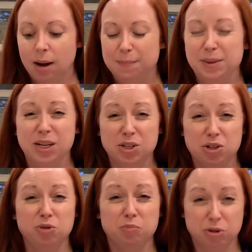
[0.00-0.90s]
But it's
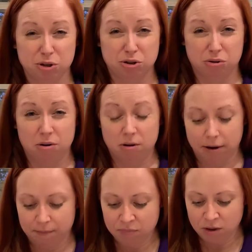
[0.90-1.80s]
super strong,
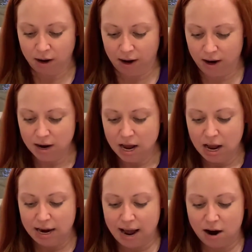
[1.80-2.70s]
okay?
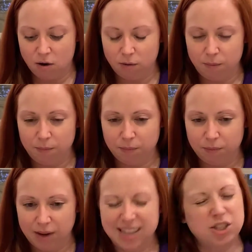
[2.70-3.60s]
Now,
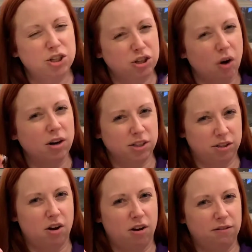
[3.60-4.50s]
it starts
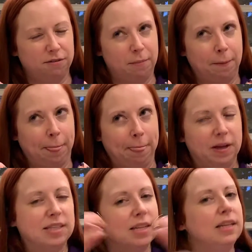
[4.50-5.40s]
off
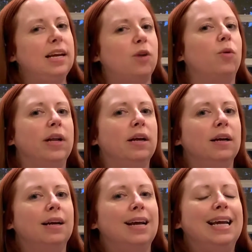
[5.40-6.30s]
as a liquid
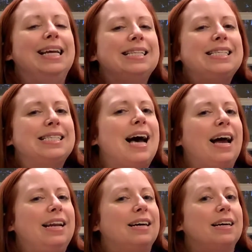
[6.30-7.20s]

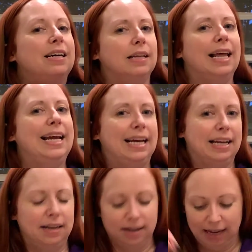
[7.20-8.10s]
inside a
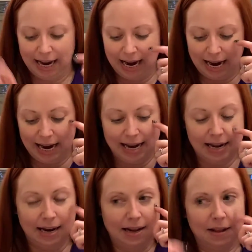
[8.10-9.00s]
gland
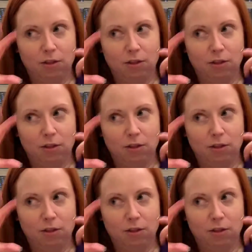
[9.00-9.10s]
in